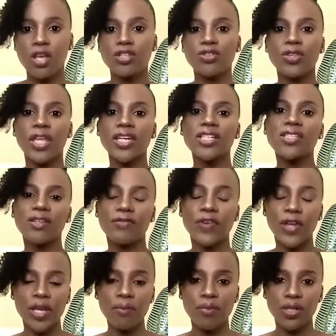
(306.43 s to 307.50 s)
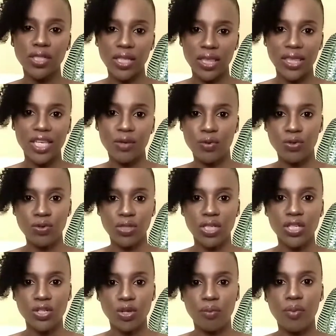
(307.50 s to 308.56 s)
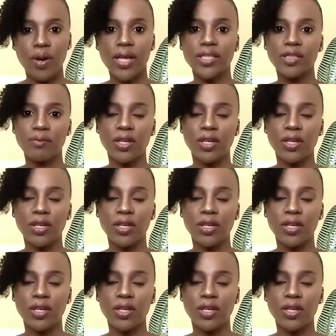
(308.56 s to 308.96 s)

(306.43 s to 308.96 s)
So that is the very important thing when you're setting your price.